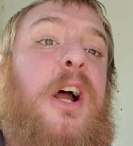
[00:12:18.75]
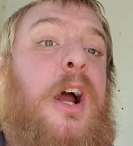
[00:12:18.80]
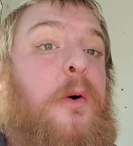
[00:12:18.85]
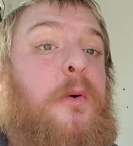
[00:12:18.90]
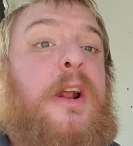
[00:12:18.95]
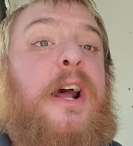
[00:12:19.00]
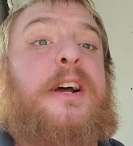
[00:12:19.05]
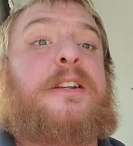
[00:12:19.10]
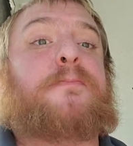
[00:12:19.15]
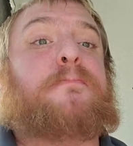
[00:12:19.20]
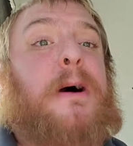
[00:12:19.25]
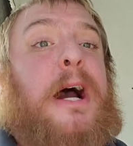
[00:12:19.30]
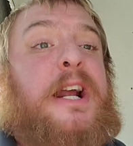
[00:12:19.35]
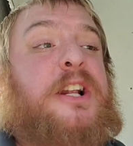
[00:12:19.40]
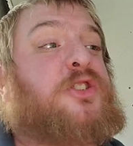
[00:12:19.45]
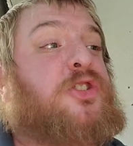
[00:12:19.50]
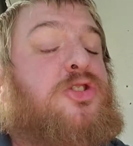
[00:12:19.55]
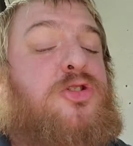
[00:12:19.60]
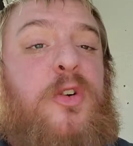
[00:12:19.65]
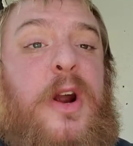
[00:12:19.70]
I would ask
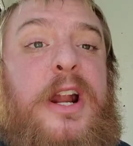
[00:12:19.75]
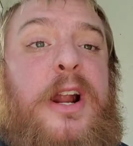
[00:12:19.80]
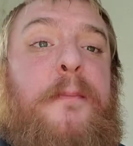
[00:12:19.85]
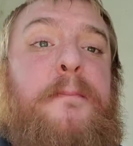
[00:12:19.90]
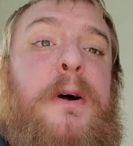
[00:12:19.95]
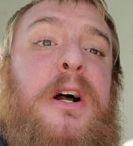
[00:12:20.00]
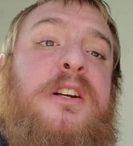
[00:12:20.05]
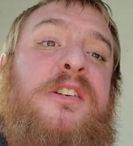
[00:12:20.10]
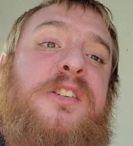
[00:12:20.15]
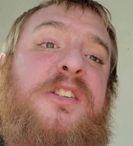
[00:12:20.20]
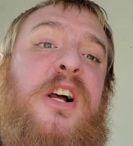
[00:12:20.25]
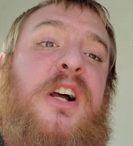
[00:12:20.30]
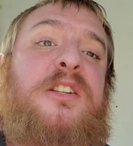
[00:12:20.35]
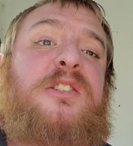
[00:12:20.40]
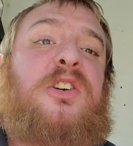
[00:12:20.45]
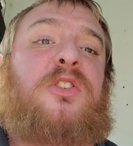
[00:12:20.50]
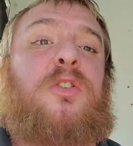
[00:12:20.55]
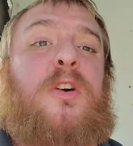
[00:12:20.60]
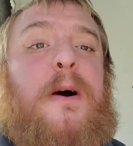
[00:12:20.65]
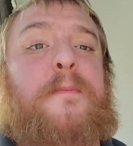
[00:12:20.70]
Biden straight up about his son's
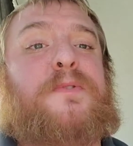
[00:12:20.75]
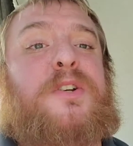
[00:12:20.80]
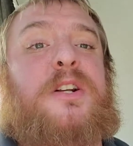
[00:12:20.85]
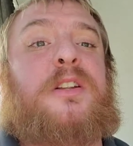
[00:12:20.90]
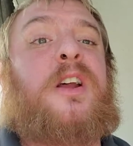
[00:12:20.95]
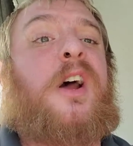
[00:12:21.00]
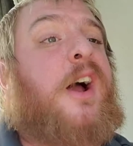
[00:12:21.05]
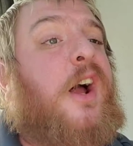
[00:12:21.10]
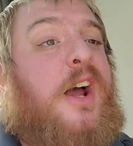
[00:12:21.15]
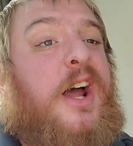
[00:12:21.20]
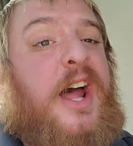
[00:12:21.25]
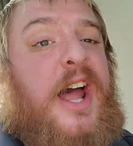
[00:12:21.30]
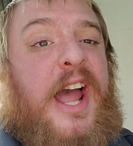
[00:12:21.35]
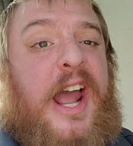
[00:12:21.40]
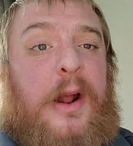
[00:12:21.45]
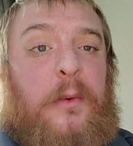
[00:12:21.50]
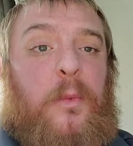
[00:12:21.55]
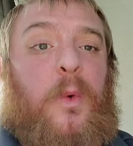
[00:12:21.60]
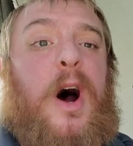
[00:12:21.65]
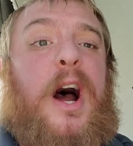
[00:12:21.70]
corruption
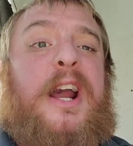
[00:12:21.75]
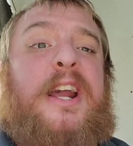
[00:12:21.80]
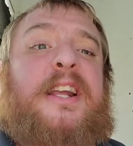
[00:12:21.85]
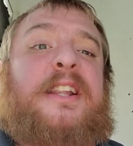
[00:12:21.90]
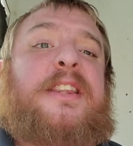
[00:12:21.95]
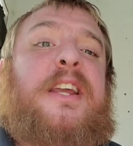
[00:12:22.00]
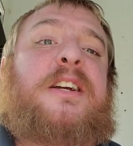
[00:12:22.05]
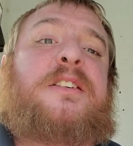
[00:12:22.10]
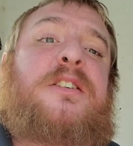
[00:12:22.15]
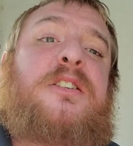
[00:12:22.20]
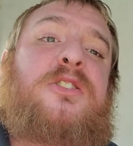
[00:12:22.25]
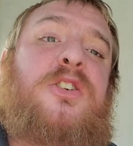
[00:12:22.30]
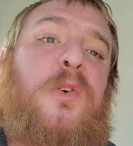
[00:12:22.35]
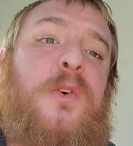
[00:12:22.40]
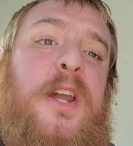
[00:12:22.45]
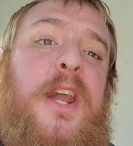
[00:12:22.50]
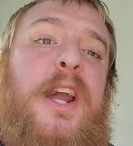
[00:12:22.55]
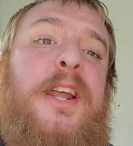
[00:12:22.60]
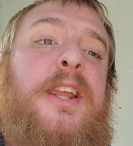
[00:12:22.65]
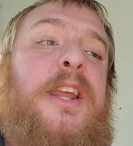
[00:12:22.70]
and why he thinks it's
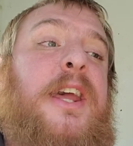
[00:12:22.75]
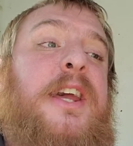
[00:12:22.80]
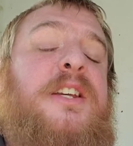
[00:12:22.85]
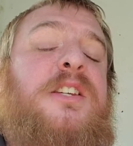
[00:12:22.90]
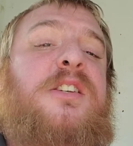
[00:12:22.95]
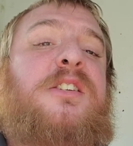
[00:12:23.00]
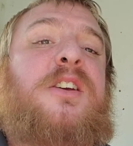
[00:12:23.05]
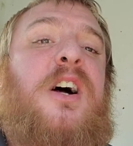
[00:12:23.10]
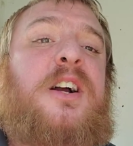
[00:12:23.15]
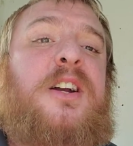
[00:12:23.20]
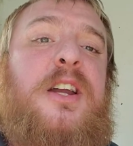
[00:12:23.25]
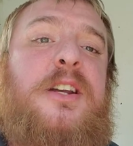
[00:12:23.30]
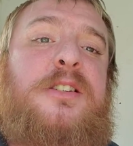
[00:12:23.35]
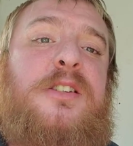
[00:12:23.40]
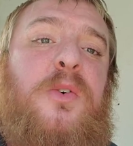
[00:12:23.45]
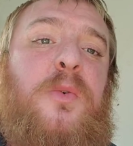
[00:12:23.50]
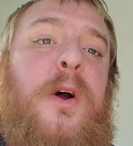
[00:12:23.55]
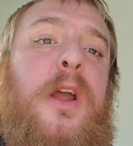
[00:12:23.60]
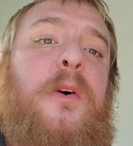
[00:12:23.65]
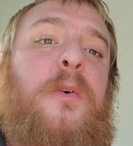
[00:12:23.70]
okay that his son gets
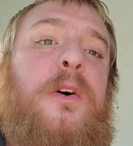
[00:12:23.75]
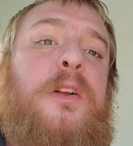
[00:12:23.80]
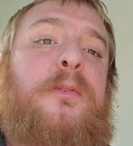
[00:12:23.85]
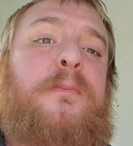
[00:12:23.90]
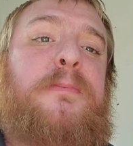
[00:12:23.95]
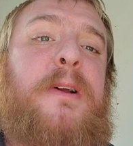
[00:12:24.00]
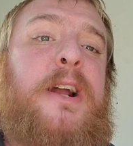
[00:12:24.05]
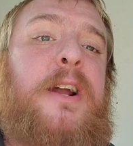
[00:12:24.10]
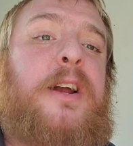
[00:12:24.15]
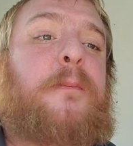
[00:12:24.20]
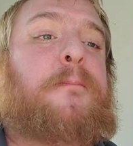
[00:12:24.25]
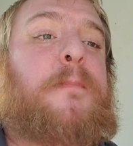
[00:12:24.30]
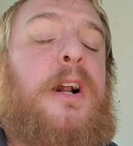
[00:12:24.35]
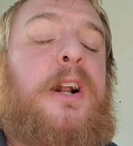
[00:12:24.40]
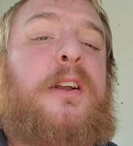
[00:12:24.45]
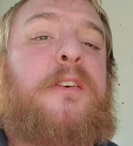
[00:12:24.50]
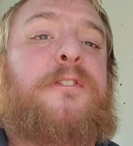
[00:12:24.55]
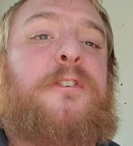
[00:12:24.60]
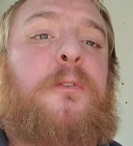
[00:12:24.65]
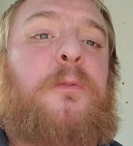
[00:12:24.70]
away with being in
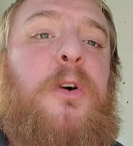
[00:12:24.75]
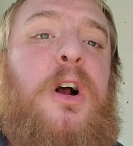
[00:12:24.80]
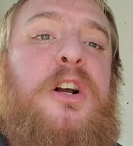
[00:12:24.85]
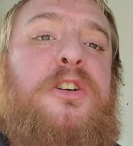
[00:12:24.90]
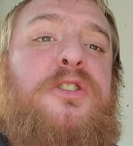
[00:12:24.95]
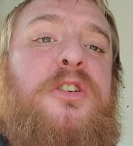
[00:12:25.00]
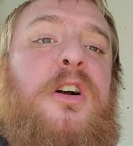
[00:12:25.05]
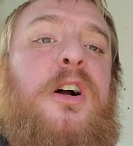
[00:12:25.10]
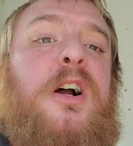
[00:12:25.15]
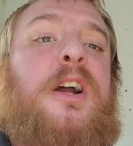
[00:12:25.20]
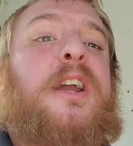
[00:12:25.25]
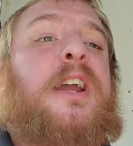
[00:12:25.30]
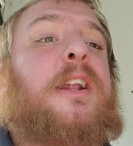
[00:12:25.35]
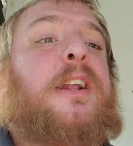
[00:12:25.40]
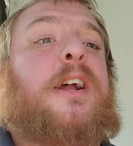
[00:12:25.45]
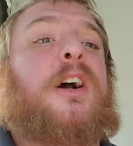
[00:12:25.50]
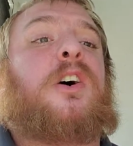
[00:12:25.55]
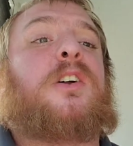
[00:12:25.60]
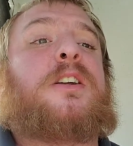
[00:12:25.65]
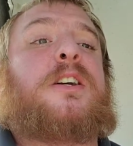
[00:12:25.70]
money from Russia and
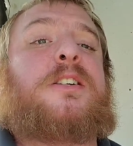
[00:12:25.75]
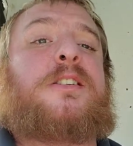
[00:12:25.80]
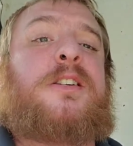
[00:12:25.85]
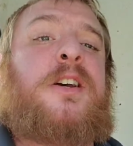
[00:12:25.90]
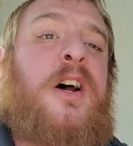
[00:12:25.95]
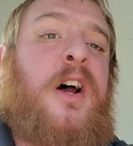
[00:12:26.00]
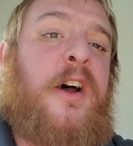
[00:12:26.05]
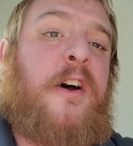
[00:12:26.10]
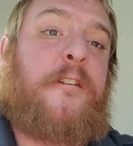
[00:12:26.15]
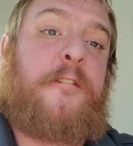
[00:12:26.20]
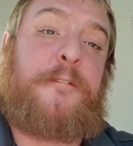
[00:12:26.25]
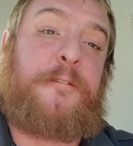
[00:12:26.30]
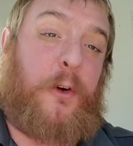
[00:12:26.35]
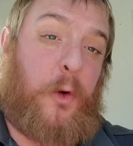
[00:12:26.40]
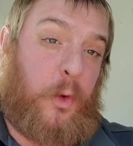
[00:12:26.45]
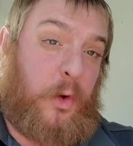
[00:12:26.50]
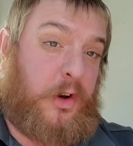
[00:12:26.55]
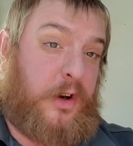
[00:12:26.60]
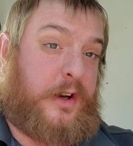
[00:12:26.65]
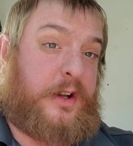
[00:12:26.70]
getting all these
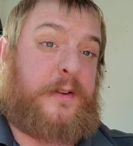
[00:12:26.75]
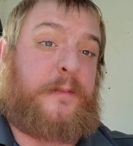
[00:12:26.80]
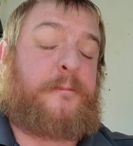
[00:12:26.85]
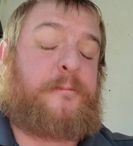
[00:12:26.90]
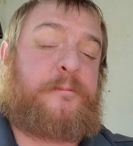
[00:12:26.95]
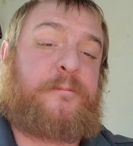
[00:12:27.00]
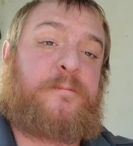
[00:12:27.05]
foreign